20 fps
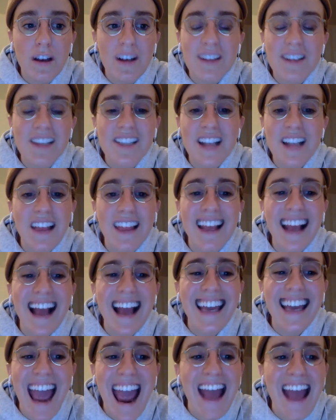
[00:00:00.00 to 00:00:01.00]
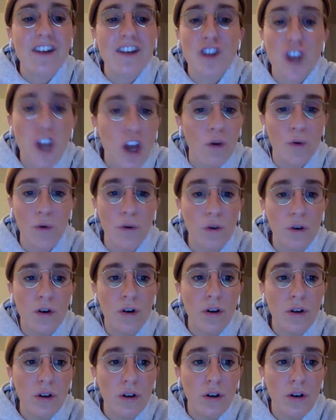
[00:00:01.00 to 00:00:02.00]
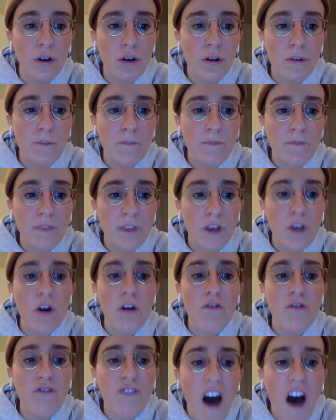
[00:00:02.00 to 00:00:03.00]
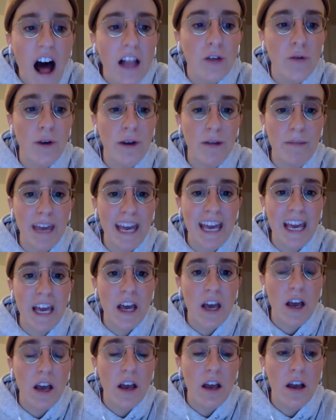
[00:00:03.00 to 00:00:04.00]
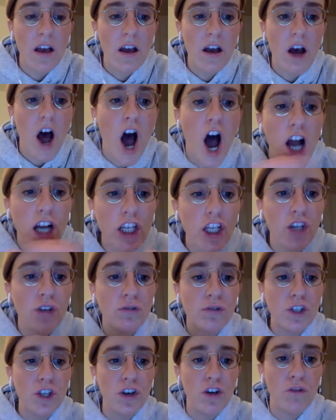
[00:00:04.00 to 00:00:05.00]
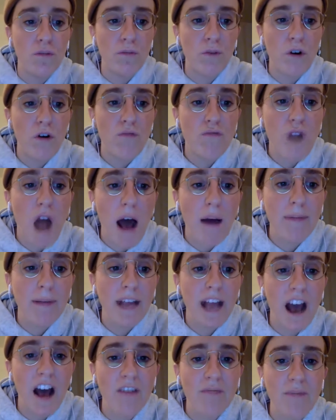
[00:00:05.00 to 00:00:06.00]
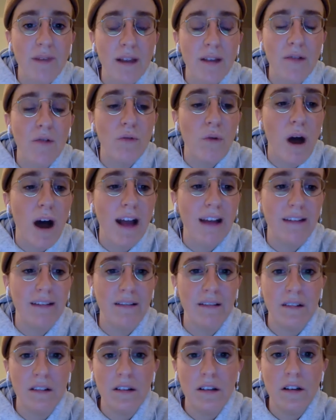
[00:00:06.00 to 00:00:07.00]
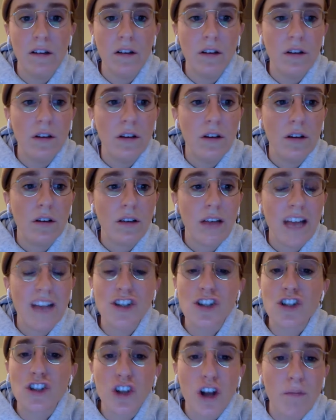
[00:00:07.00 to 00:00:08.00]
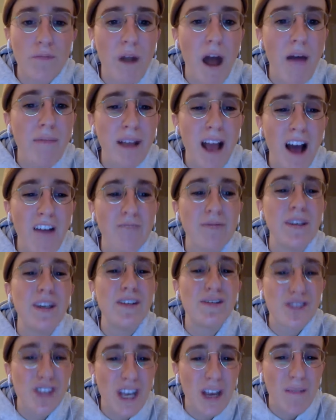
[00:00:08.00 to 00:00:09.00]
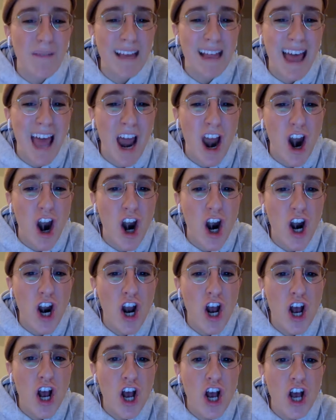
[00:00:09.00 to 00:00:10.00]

Because there's nothing I can't do. You're following me on YouTube, Robbie Hoffman 1. Okay, just look up Robbie Hoffman. You'll see me there.